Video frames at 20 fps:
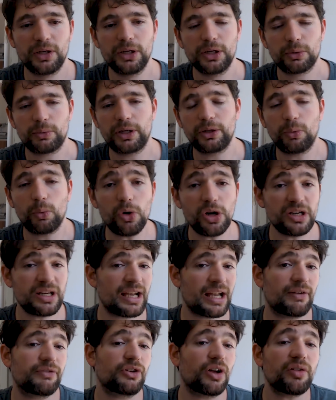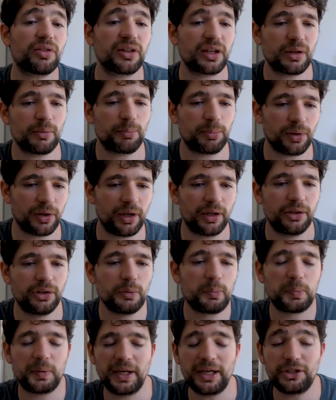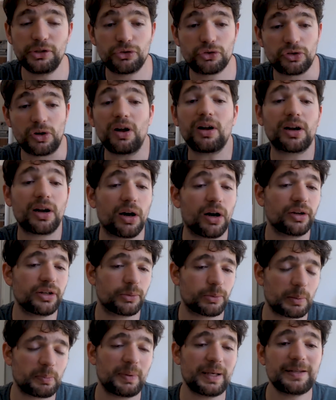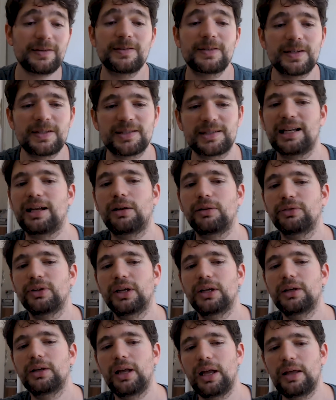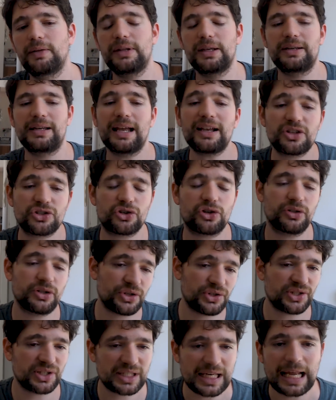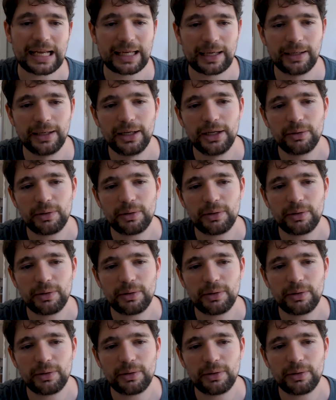Right? Or they have nothing in play. You draw a card, it replaces itself, and then next turn it's attacking.